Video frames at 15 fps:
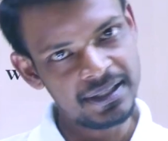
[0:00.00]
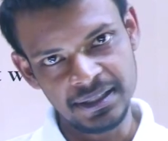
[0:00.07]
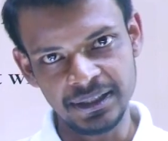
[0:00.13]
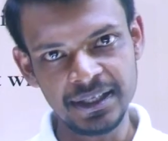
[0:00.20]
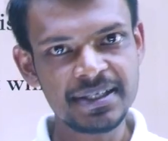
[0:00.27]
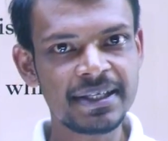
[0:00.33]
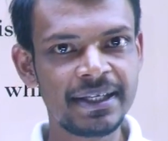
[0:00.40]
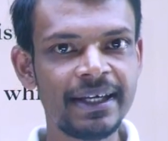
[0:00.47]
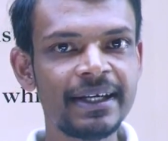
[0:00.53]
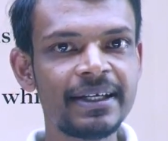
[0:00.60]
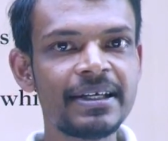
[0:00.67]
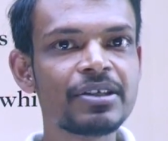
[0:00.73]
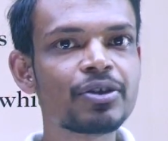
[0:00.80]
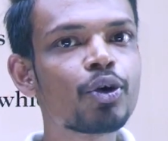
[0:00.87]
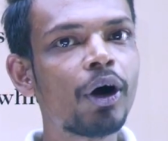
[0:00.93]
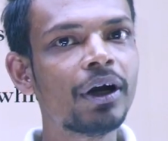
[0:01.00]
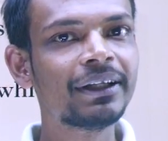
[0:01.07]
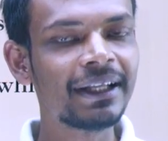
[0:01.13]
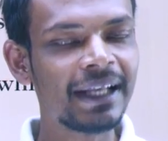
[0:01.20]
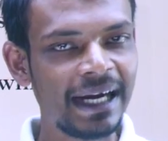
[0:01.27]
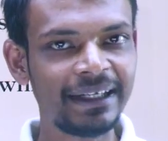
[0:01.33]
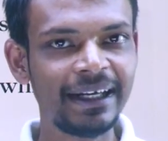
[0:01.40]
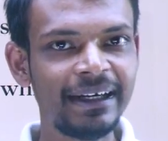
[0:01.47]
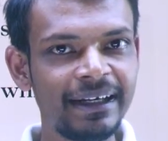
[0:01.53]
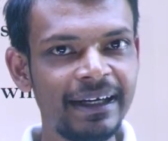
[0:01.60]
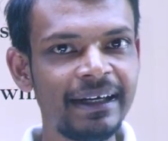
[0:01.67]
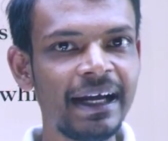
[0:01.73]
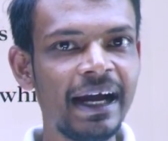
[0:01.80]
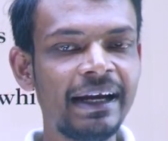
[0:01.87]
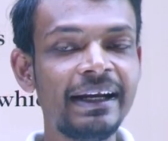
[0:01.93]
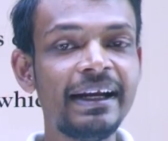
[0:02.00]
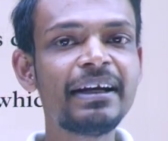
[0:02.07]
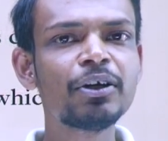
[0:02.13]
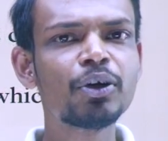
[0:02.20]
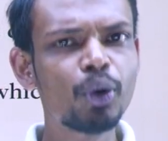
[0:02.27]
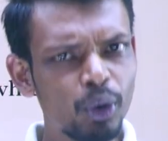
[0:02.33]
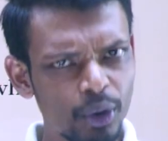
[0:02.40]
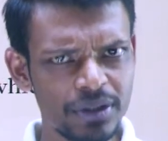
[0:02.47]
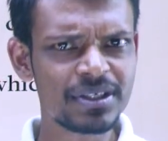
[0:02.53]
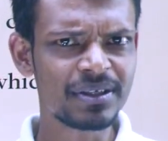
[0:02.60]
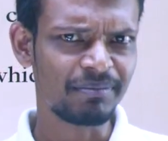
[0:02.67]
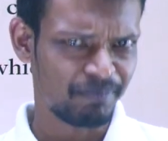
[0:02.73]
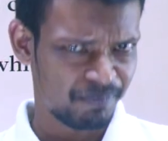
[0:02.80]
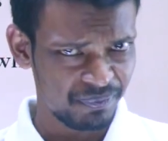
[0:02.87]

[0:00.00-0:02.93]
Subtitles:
This heat is called the latent heat, and it goes,